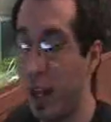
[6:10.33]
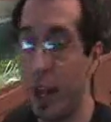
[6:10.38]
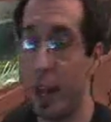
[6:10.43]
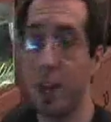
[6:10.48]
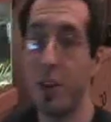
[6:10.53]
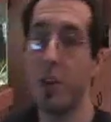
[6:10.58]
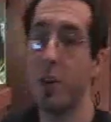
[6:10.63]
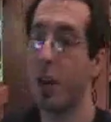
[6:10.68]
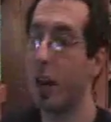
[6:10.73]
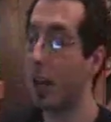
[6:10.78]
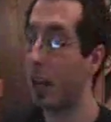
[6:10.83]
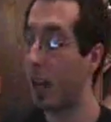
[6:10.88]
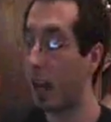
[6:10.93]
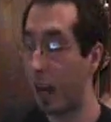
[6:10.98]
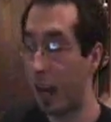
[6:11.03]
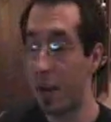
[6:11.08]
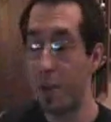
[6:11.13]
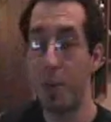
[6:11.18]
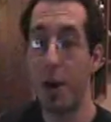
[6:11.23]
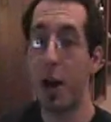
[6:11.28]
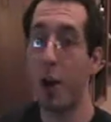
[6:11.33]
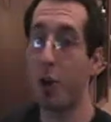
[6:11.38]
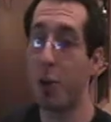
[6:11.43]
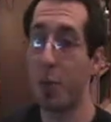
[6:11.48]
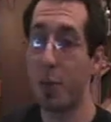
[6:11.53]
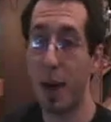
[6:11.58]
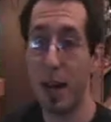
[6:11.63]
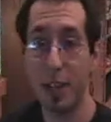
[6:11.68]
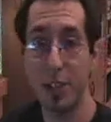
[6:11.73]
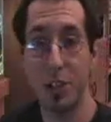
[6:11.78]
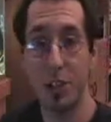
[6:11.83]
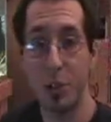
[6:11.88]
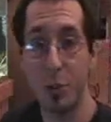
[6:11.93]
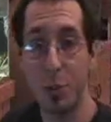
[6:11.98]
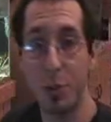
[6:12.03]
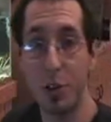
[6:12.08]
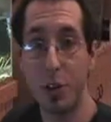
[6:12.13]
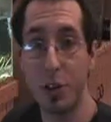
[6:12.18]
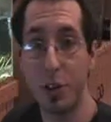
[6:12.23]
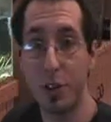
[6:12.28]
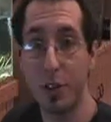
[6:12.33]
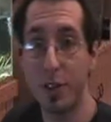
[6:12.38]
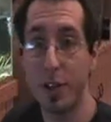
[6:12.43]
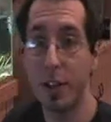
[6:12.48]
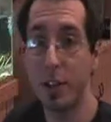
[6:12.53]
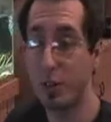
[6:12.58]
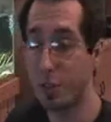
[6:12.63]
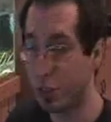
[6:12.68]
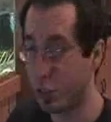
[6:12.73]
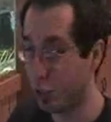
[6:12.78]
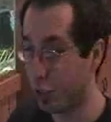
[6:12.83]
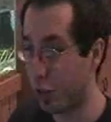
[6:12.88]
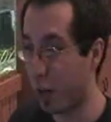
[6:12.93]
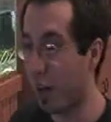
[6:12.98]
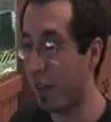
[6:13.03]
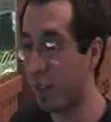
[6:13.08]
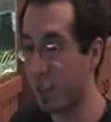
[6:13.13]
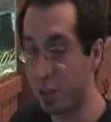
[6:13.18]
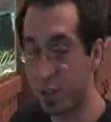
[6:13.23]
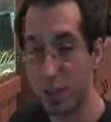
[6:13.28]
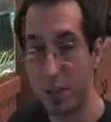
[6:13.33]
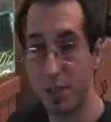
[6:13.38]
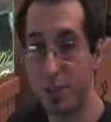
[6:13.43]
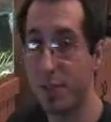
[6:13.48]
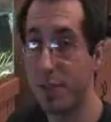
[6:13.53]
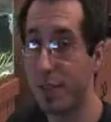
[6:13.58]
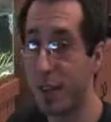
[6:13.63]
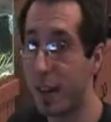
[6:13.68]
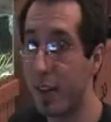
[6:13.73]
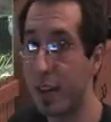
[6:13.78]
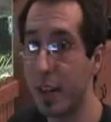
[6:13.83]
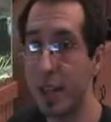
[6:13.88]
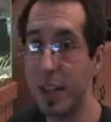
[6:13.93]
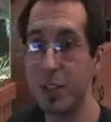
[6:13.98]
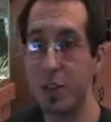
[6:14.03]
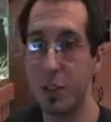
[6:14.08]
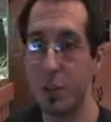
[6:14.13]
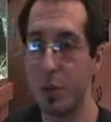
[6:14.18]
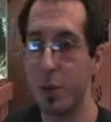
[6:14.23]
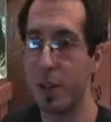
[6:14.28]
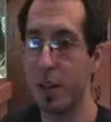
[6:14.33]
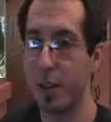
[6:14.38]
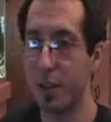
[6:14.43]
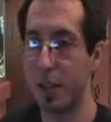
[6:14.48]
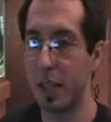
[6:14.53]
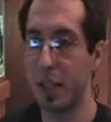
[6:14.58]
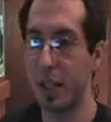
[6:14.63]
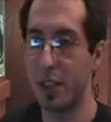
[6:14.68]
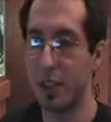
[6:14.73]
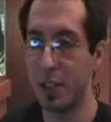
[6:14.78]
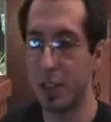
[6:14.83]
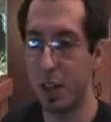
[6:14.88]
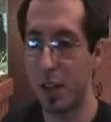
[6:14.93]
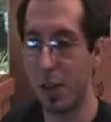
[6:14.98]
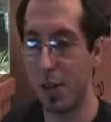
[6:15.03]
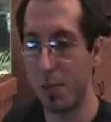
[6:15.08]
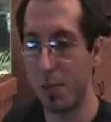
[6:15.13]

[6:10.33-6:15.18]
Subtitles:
And dude, I admire the passion you put into your videos because you're obviously very into it against,